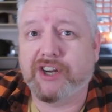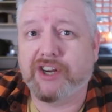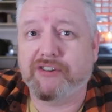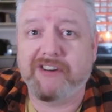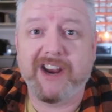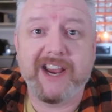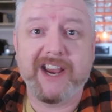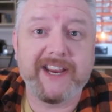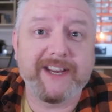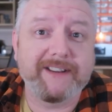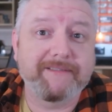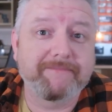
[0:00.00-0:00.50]

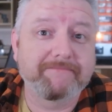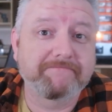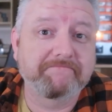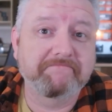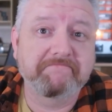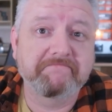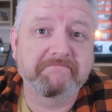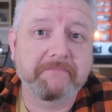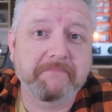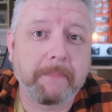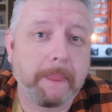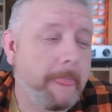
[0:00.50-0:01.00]
Great
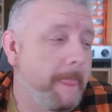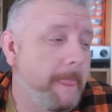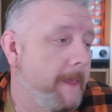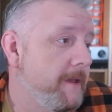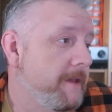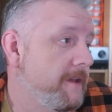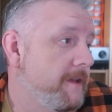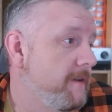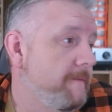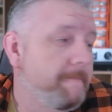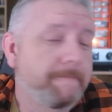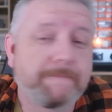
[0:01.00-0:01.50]

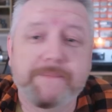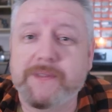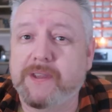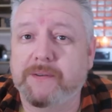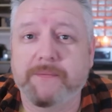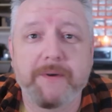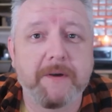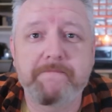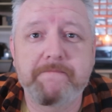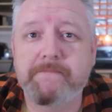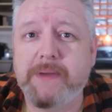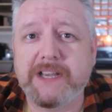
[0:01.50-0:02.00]

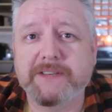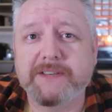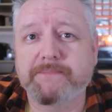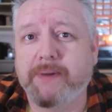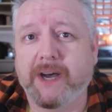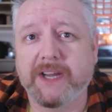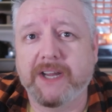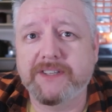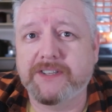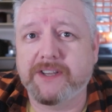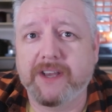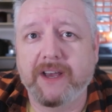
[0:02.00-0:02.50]
the best
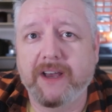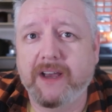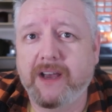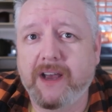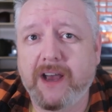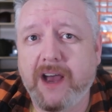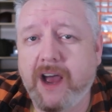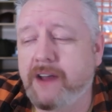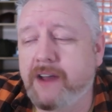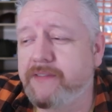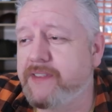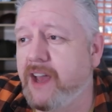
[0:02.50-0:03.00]
buds
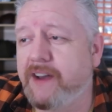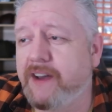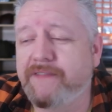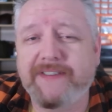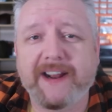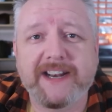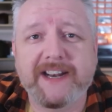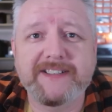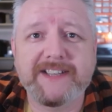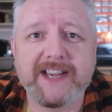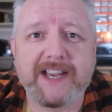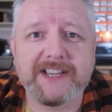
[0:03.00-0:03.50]
are, are, are
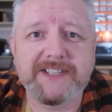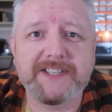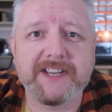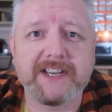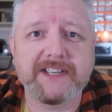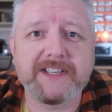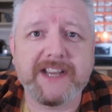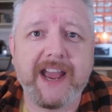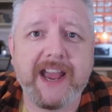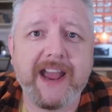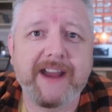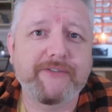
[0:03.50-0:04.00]

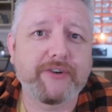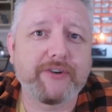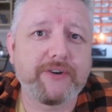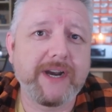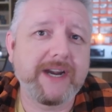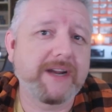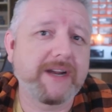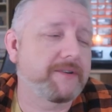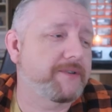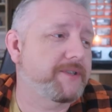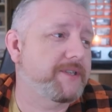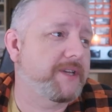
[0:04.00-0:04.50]
fantastic to have
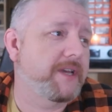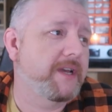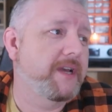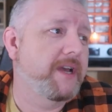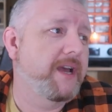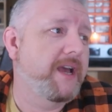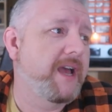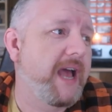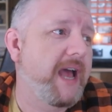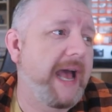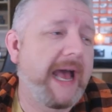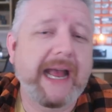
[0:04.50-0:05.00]
around
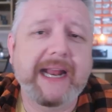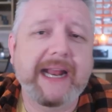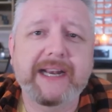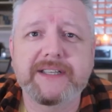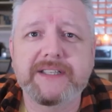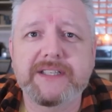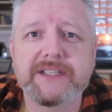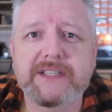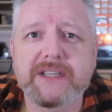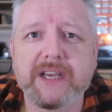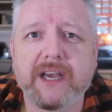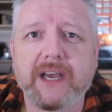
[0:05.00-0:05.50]

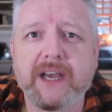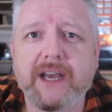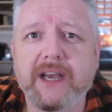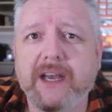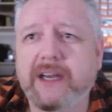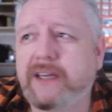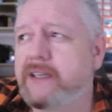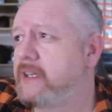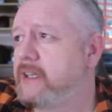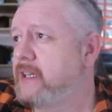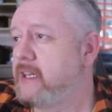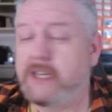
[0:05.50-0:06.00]
and
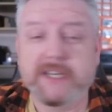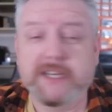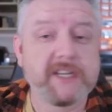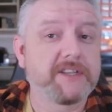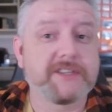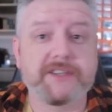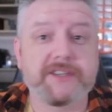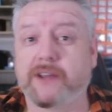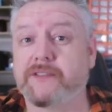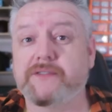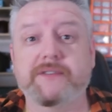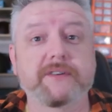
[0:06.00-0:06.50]
uh,
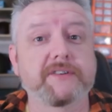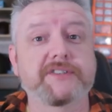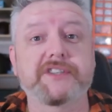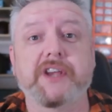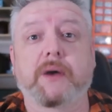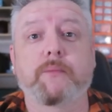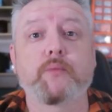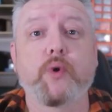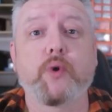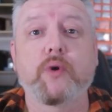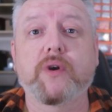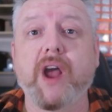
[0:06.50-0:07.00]
so
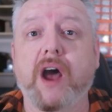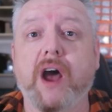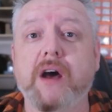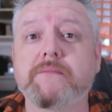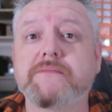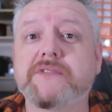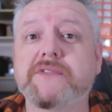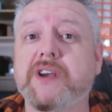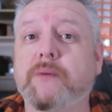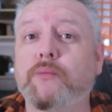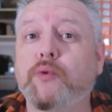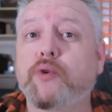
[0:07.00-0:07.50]
some will
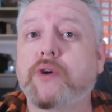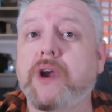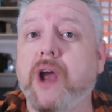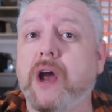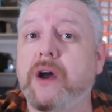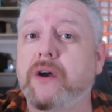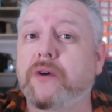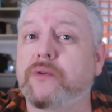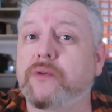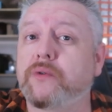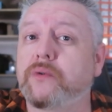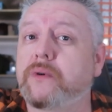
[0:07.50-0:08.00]
come, some will
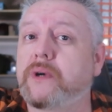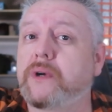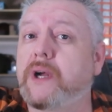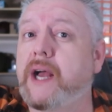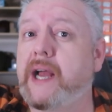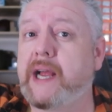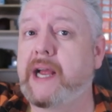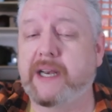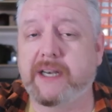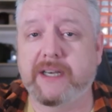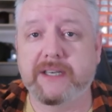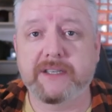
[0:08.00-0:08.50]
go,
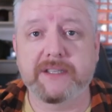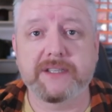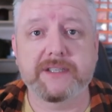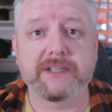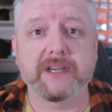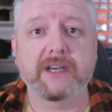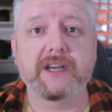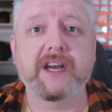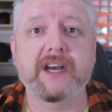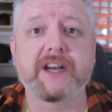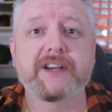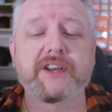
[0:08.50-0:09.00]
and
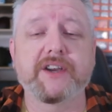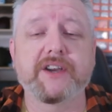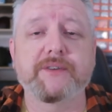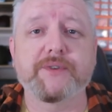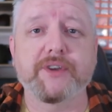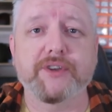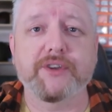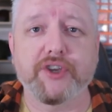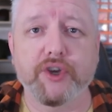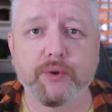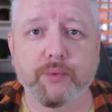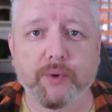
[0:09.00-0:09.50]
uh, and you,
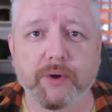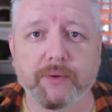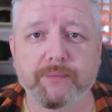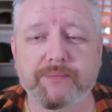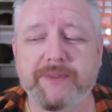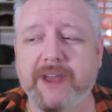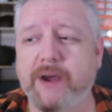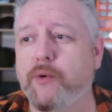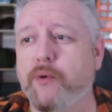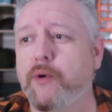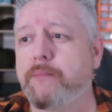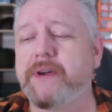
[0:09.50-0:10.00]
you, will
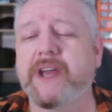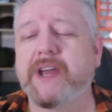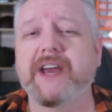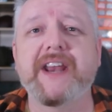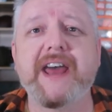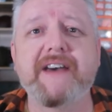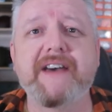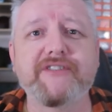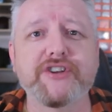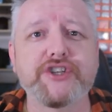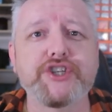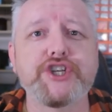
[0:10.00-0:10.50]
there will be
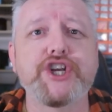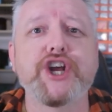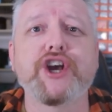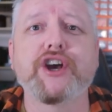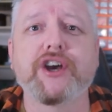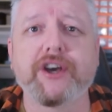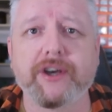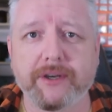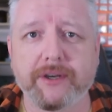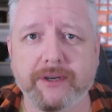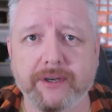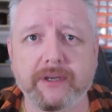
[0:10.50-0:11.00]
an ever
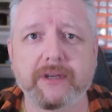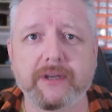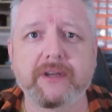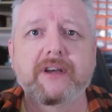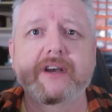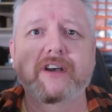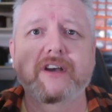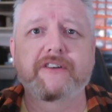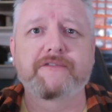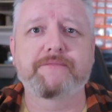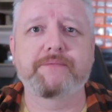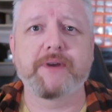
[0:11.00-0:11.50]
churn
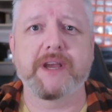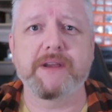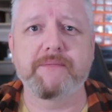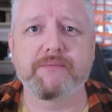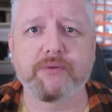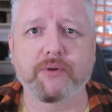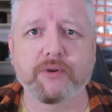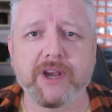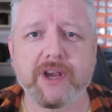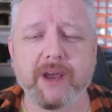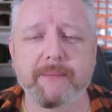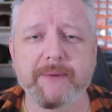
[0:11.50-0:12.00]
of
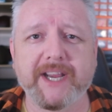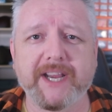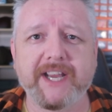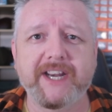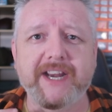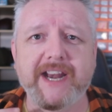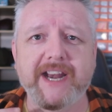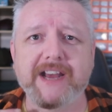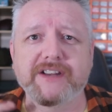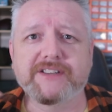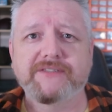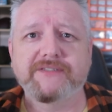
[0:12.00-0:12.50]
people coming
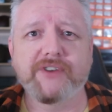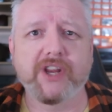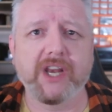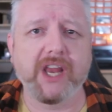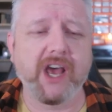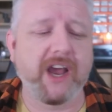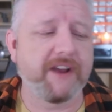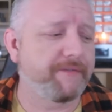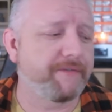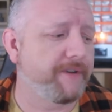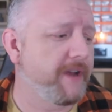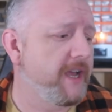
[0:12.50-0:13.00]
in and out of your
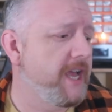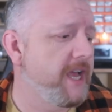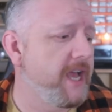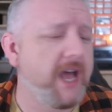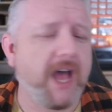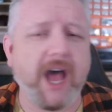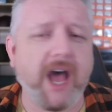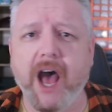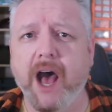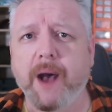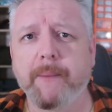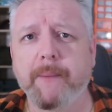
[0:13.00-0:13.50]
life.
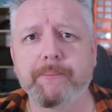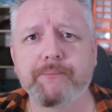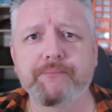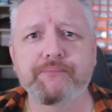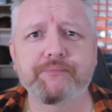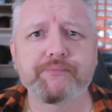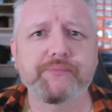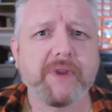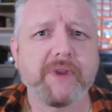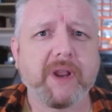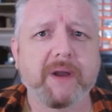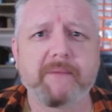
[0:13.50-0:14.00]

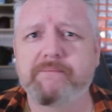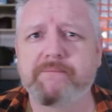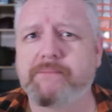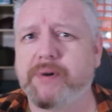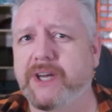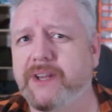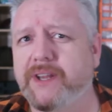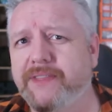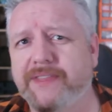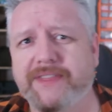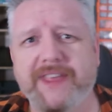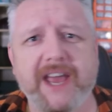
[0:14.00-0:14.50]
Um,
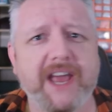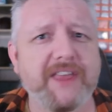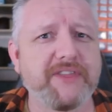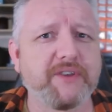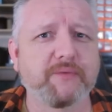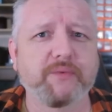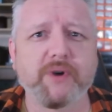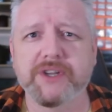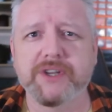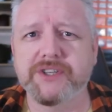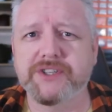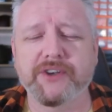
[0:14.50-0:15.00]
but they're
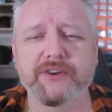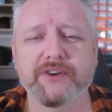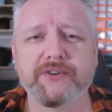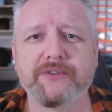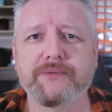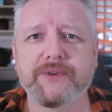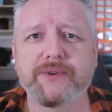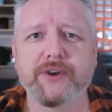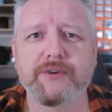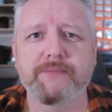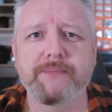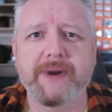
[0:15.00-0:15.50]
the ones
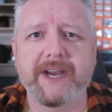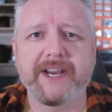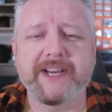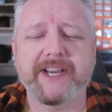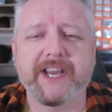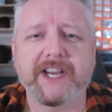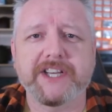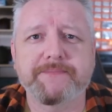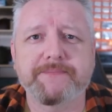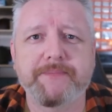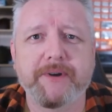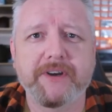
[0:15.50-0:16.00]
who who
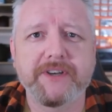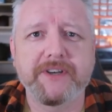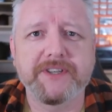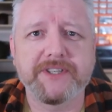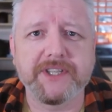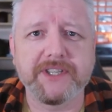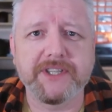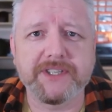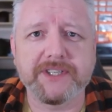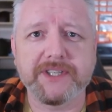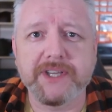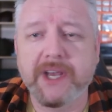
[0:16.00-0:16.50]
make
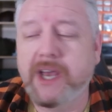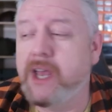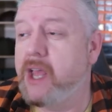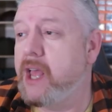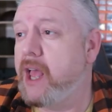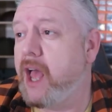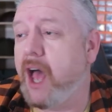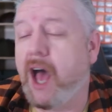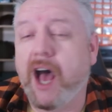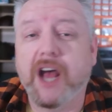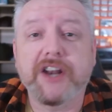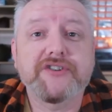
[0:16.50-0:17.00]
experiences.
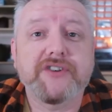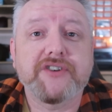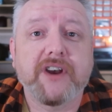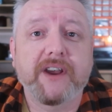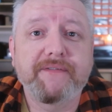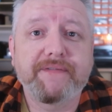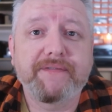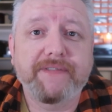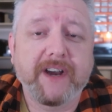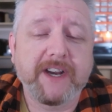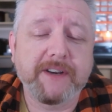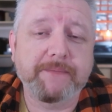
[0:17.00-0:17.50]
Uh,
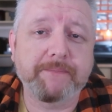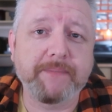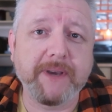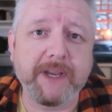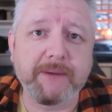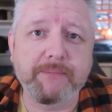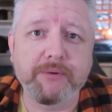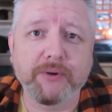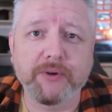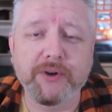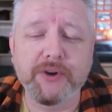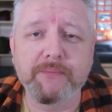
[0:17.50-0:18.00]
try and find
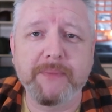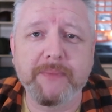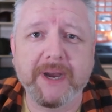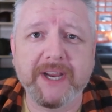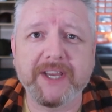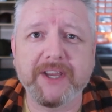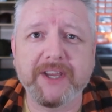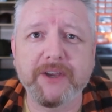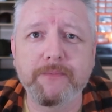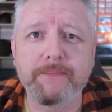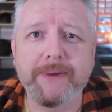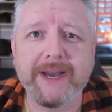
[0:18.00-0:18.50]
people who
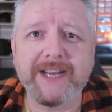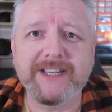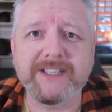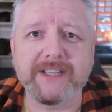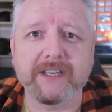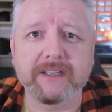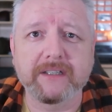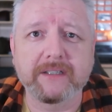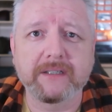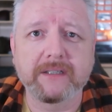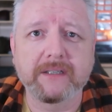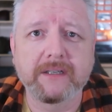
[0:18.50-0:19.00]
make you
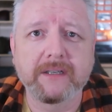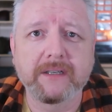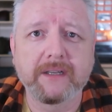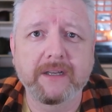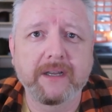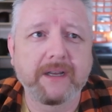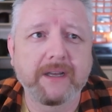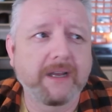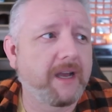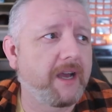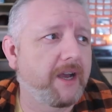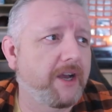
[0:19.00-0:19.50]
better,
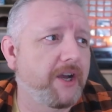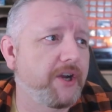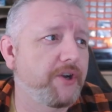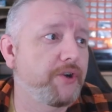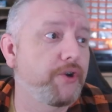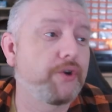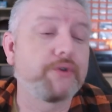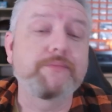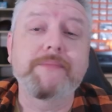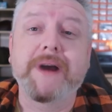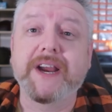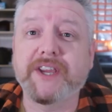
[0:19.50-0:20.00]
uh,
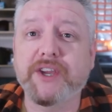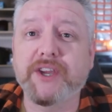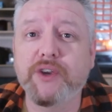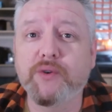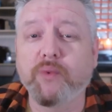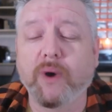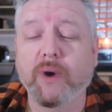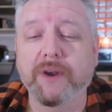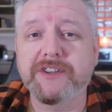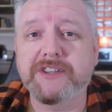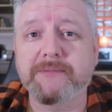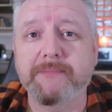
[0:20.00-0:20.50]
who make
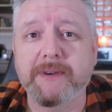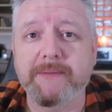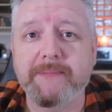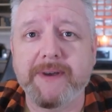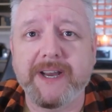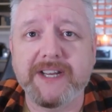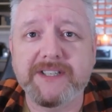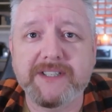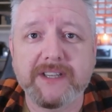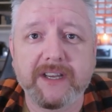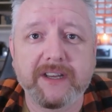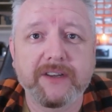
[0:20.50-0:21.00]
you want to be
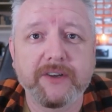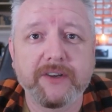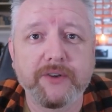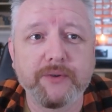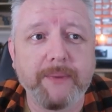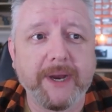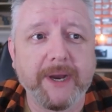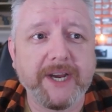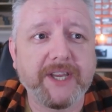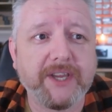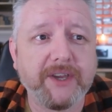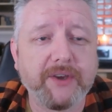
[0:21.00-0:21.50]
better,
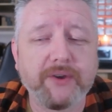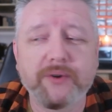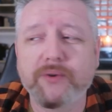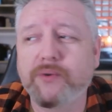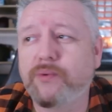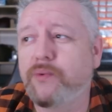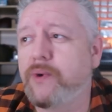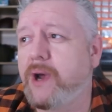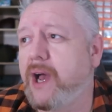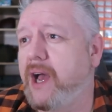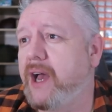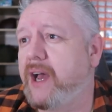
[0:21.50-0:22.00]
who make
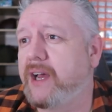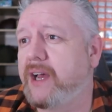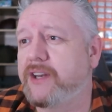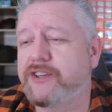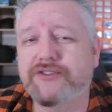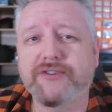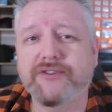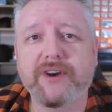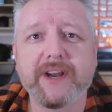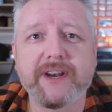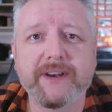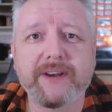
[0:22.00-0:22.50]
you uh,
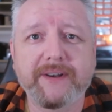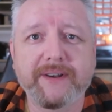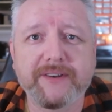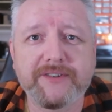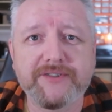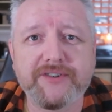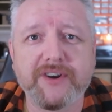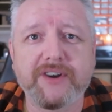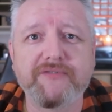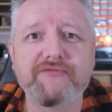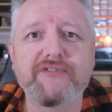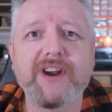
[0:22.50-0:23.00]
try
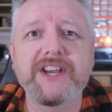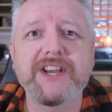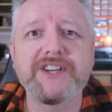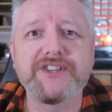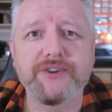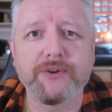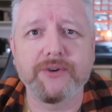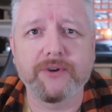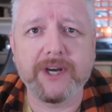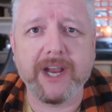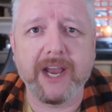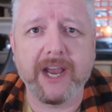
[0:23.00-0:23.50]
and try and
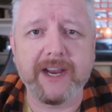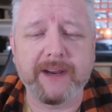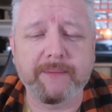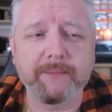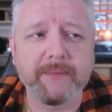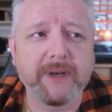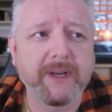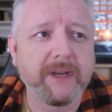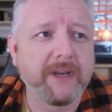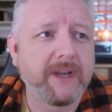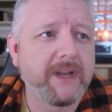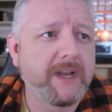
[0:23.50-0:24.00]
raise your
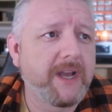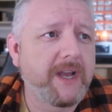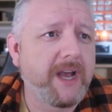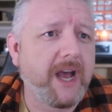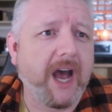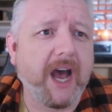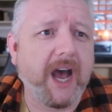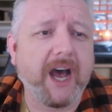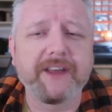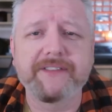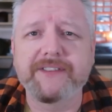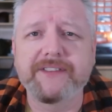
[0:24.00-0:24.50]
game.
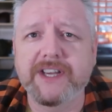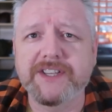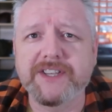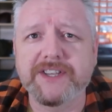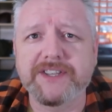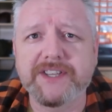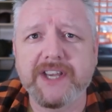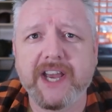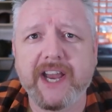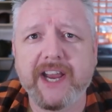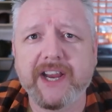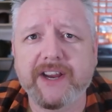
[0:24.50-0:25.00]
Uh, there's
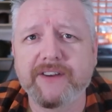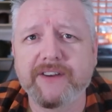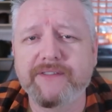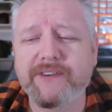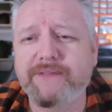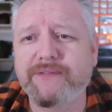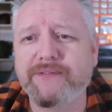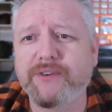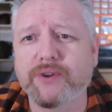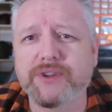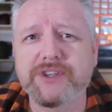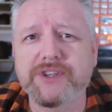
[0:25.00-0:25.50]
a saying of
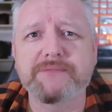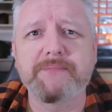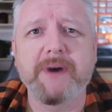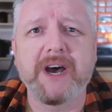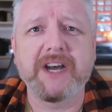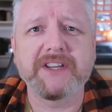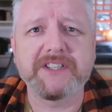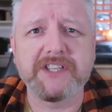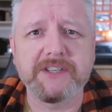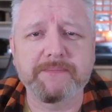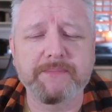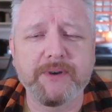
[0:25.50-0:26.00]
if you're the
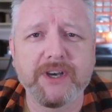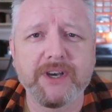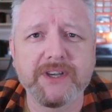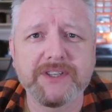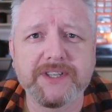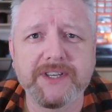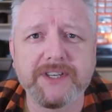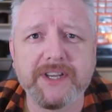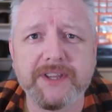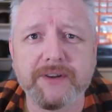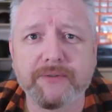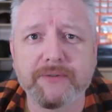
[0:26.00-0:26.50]
smartest
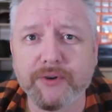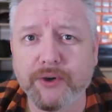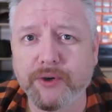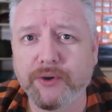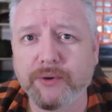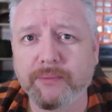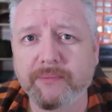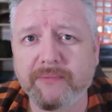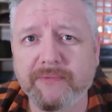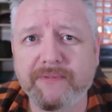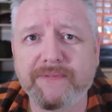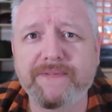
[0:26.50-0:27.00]
person in the
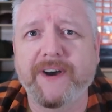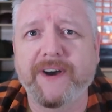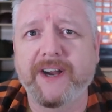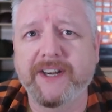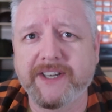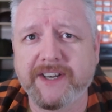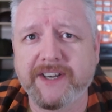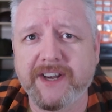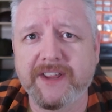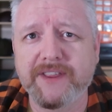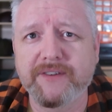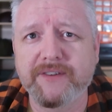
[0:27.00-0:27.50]
room,
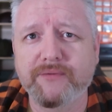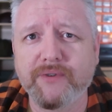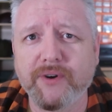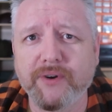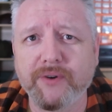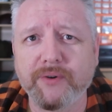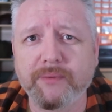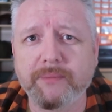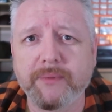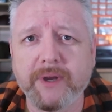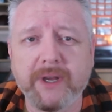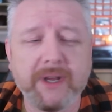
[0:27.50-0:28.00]
find another
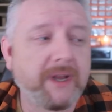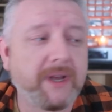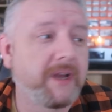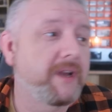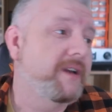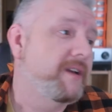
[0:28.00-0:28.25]
room.